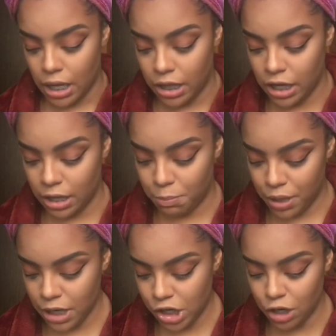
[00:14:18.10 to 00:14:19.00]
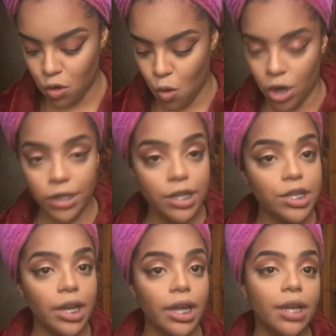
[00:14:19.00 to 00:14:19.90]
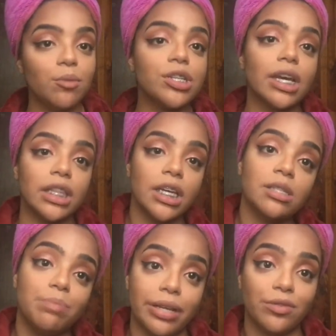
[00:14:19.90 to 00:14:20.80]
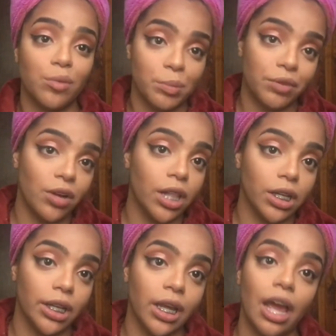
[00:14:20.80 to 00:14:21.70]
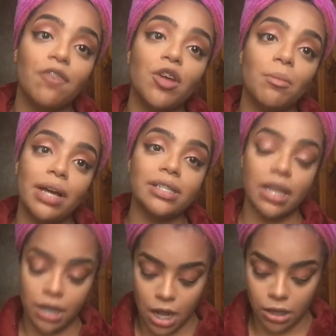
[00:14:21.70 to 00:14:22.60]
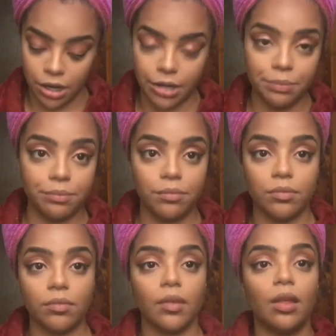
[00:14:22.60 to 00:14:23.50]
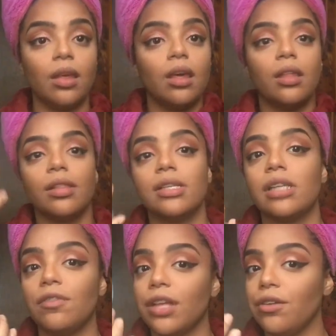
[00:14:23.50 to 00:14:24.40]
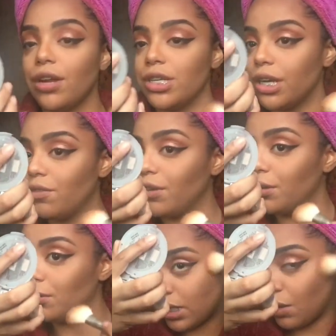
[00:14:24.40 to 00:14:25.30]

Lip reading: the peachy corally shade, which I think is best for women of color. Like if you're my skin color, that's definitely a great shade for you.